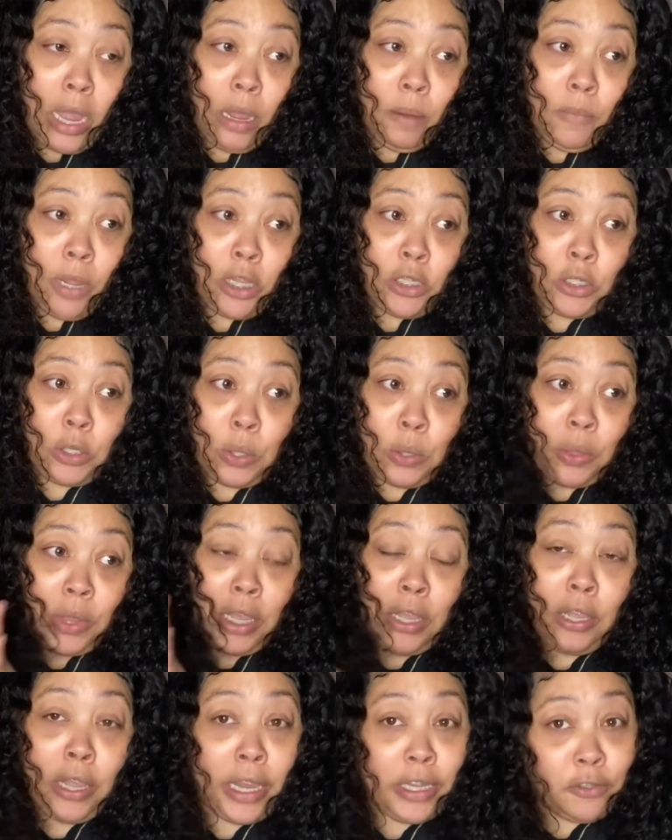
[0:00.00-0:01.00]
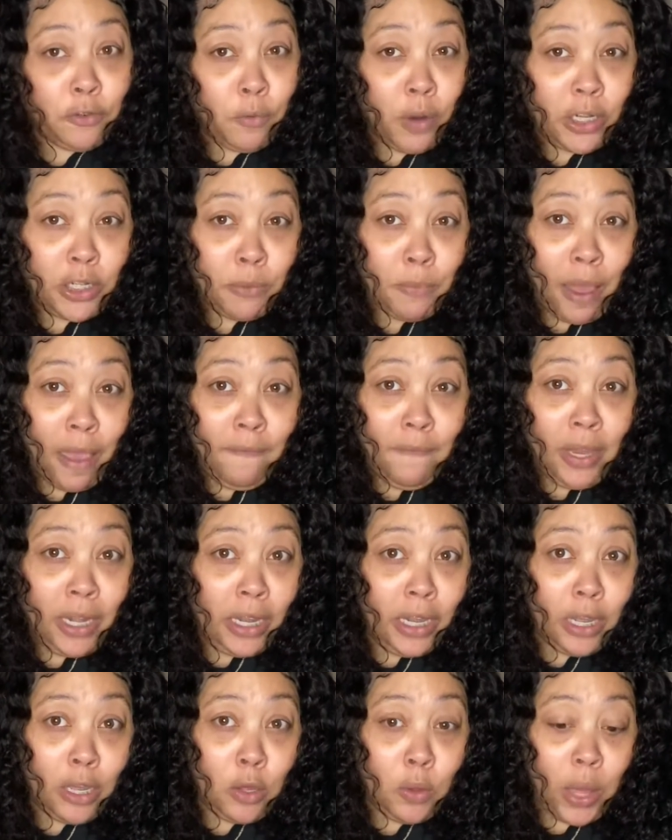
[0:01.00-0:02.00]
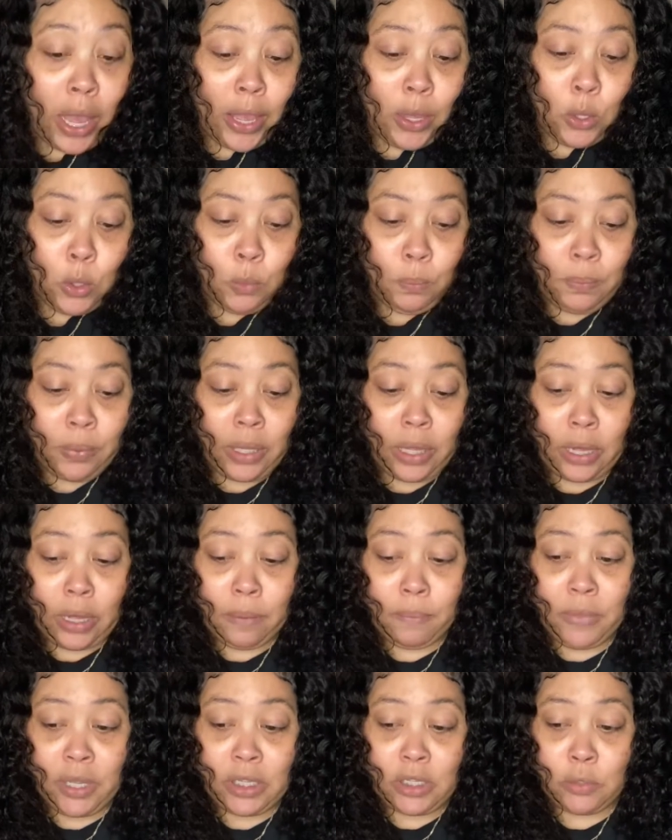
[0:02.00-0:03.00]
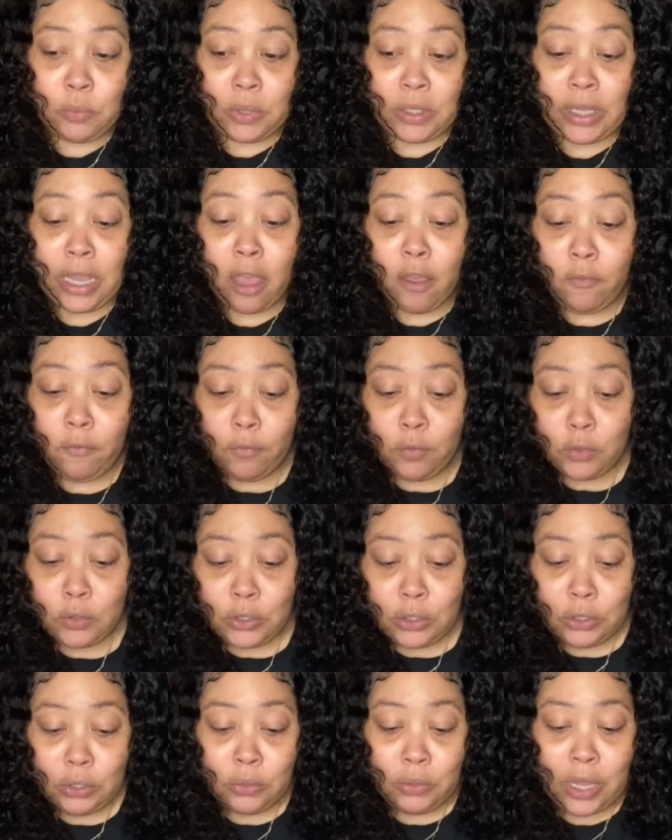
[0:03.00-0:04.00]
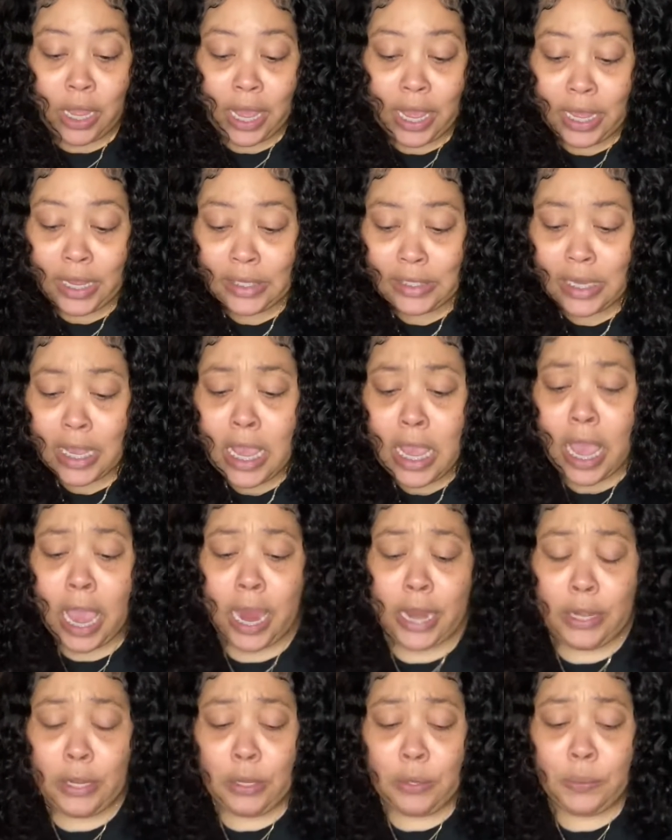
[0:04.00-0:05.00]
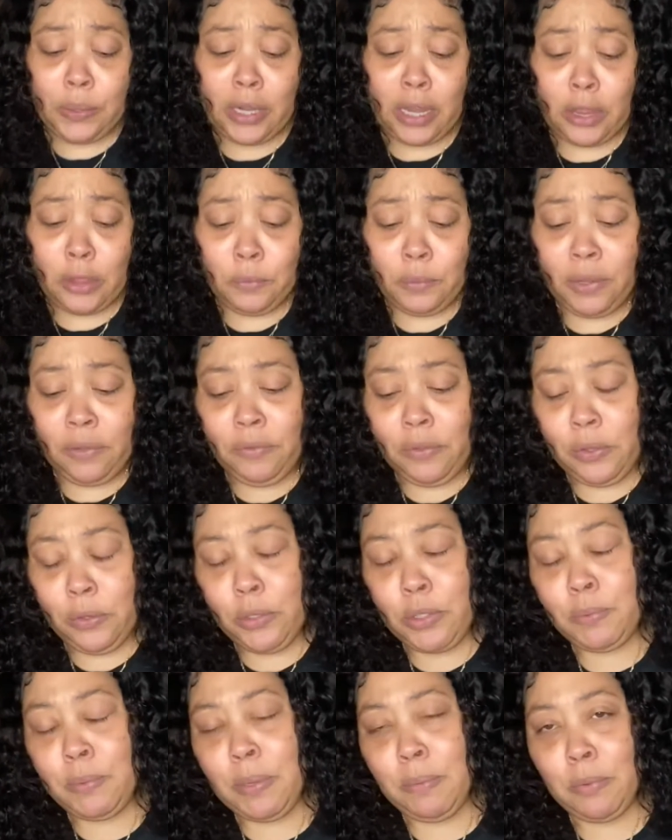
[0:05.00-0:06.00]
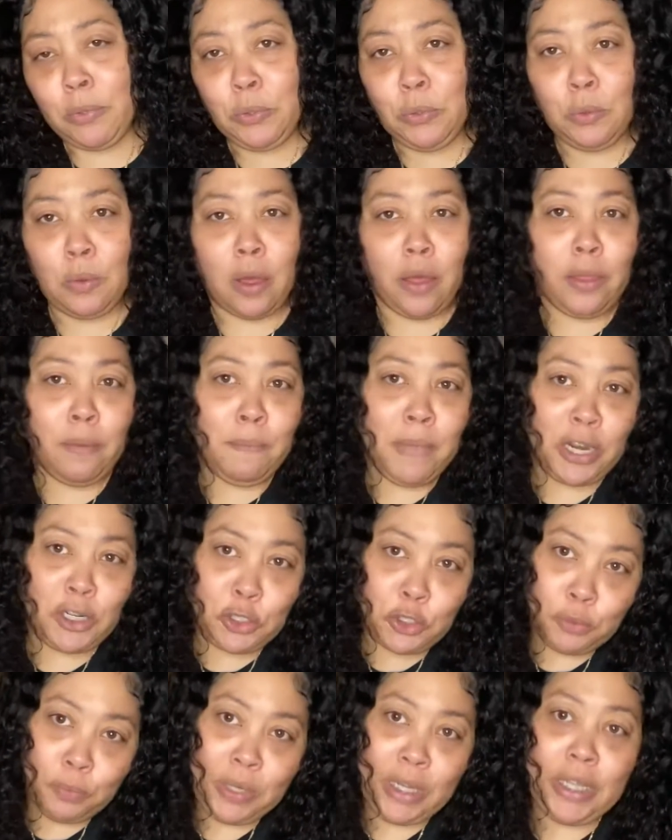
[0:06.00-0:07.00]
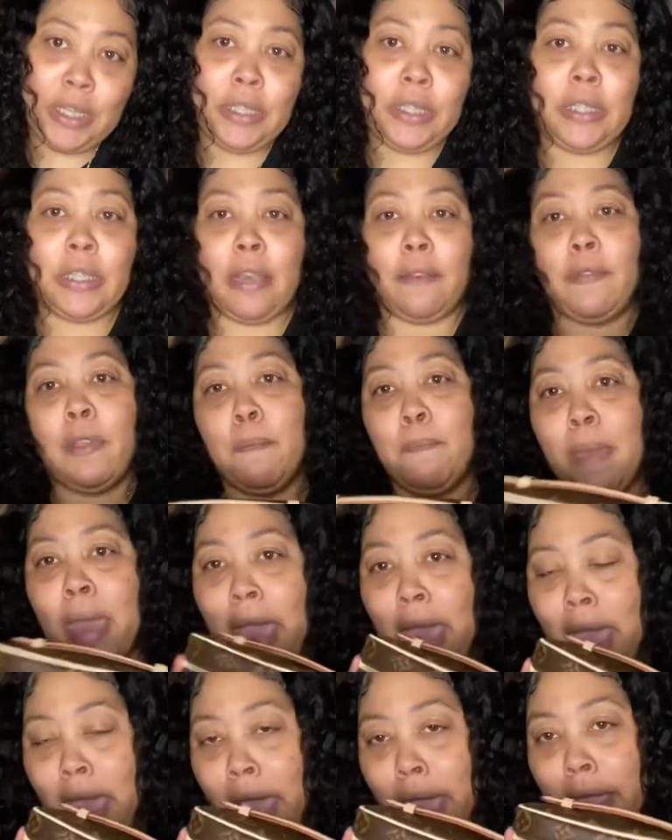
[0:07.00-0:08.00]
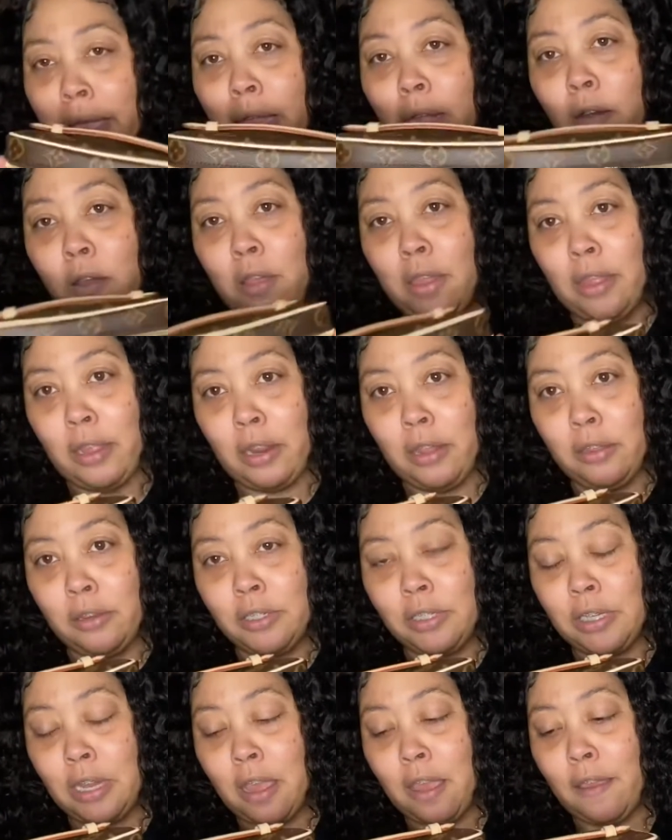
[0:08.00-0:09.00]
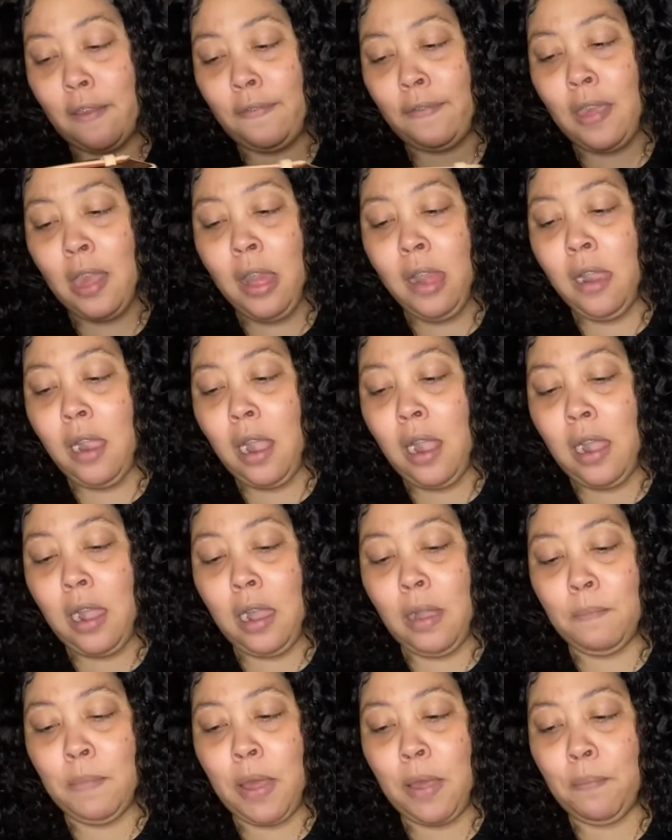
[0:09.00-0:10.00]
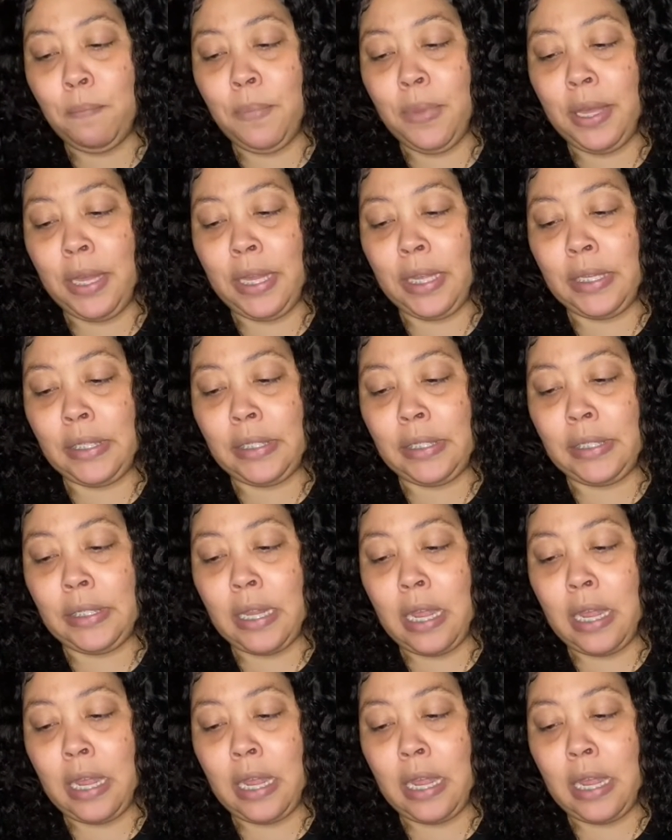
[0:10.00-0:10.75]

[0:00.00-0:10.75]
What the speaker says: So thank you guys for watching my video. I hope this was helpful to you guys. I know in other reviews people do all the measurements of the bag and all that other stuff, but